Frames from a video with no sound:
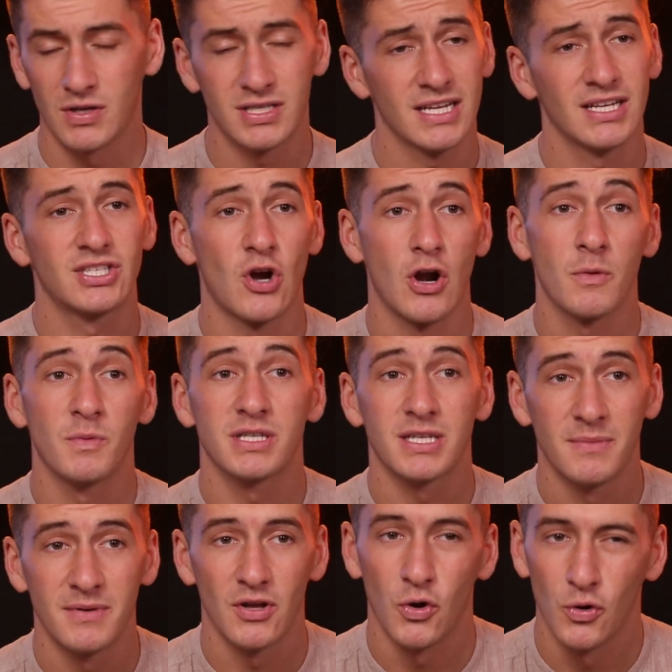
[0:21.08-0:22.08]
let's get started with
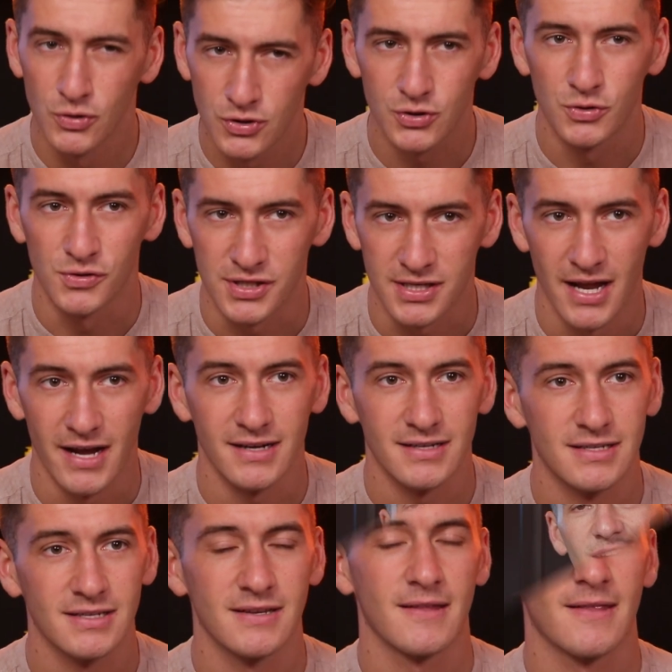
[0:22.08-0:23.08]
some of the old school
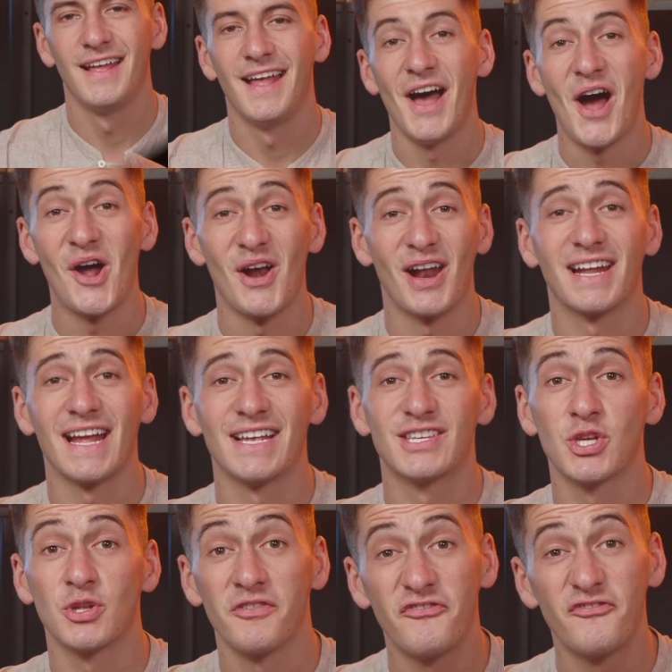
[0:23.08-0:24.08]
snacks. Alright guys,
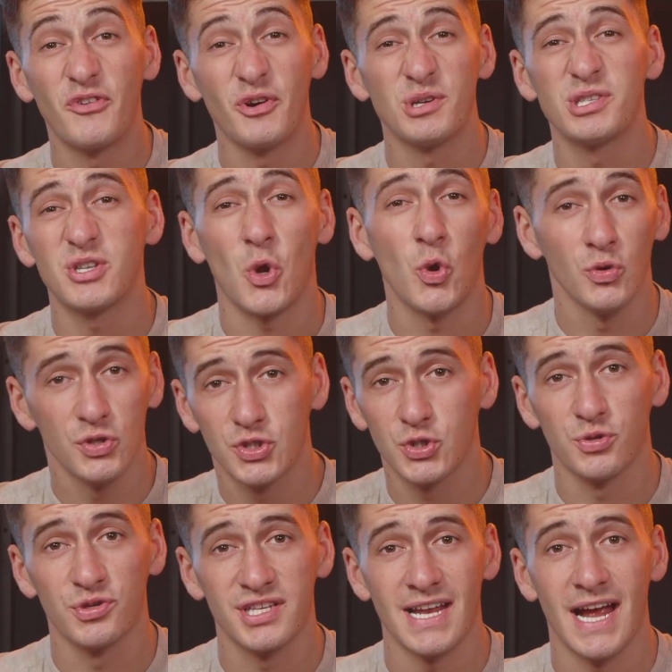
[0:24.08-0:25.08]
so the first old
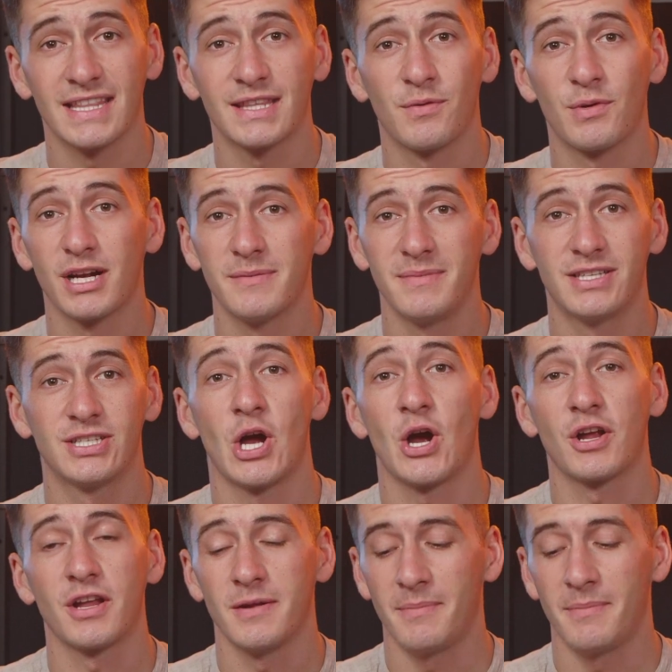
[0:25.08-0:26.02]
school snack that we're going to be talking